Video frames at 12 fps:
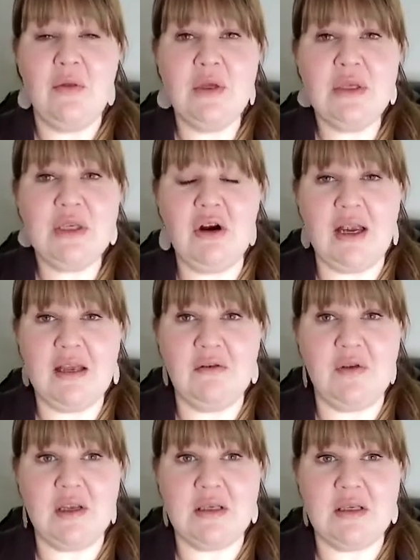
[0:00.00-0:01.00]
This year, I
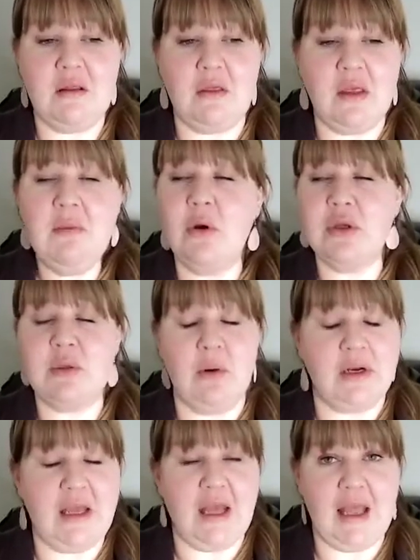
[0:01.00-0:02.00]
invested the most
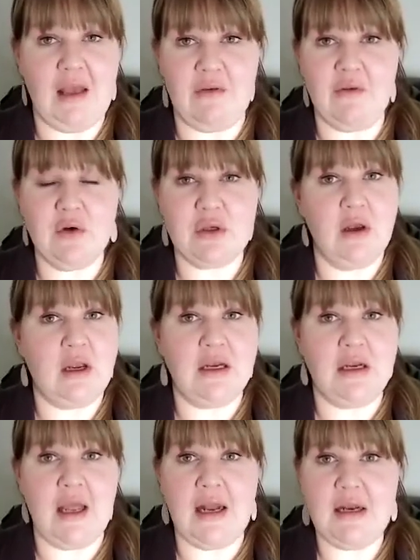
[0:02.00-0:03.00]
money I have ever sunk
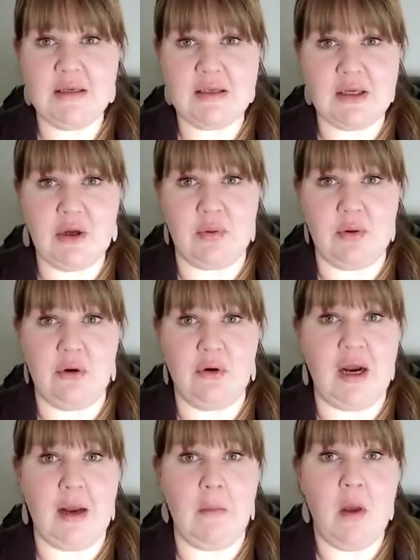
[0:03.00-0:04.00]
into any single
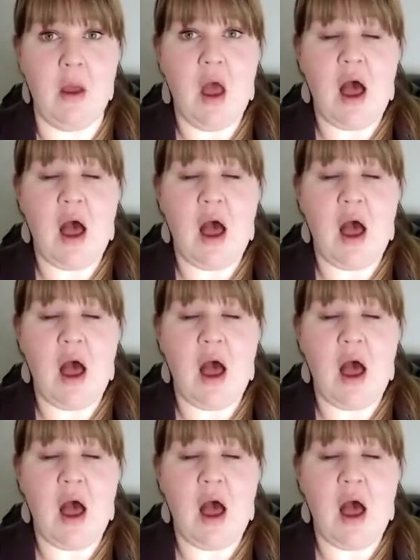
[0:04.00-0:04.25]
program,